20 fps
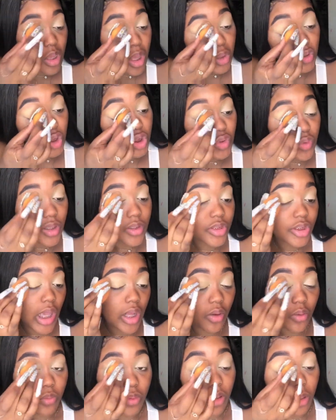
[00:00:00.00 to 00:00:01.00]
use this to
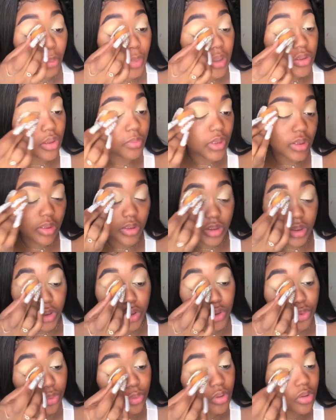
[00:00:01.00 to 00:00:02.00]
set the eyes,
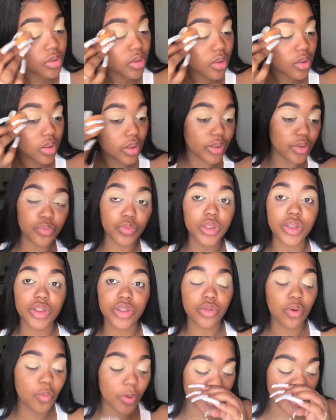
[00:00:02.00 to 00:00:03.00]
just so that
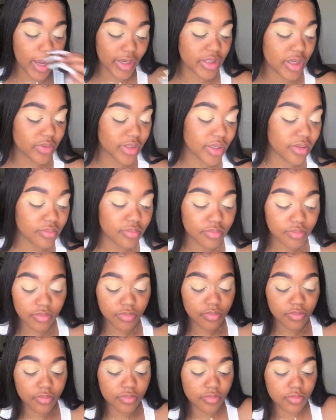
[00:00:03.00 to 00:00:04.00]
since the
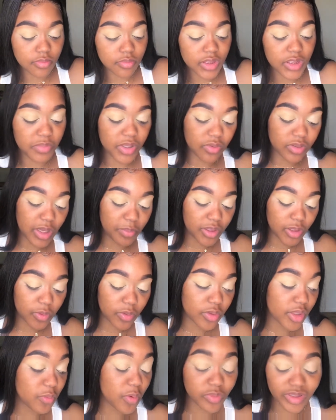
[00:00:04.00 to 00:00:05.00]
concealer actually is
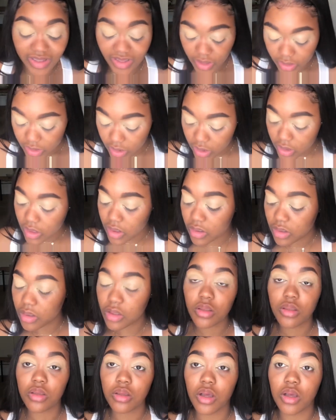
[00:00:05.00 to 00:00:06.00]
liquid and so the
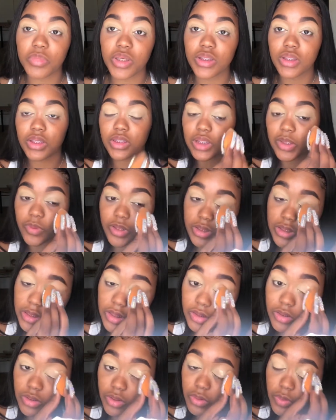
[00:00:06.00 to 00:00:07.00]
shadows have something to stick
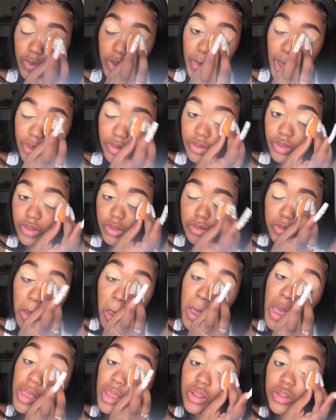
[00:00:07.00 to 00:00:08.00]
to, you want to put
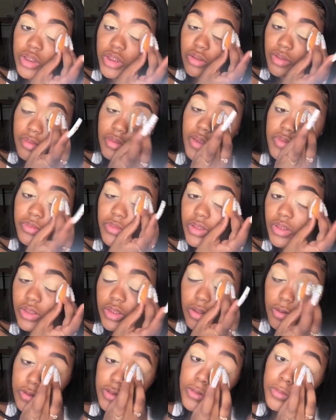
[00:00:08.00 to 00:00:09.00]
powder down.
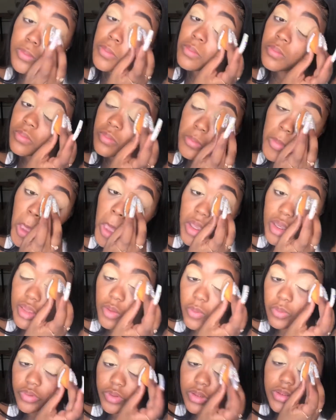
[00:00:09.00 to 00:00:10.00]
So I just put
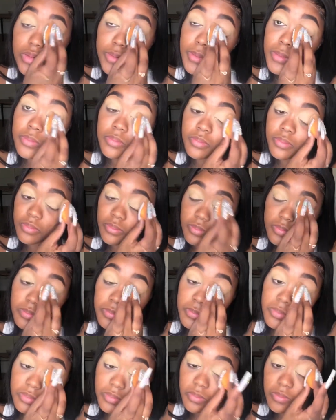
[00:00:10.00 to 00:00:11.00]
this all over the
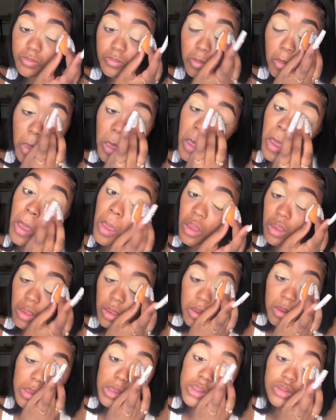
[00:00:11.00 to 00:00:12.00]
lids and make sure that it's
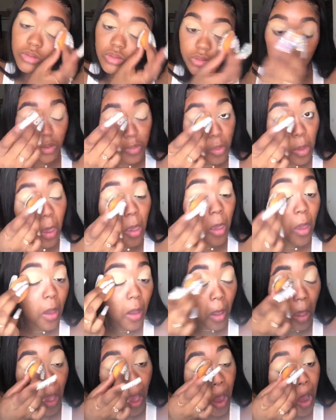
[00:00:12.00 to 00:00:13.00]
evenly
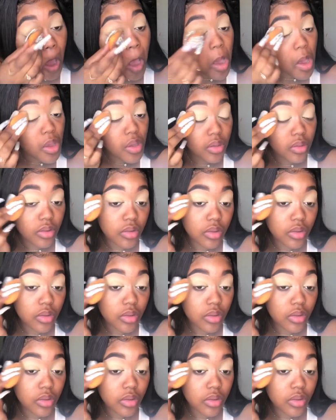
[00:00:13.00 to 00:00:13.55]
all over.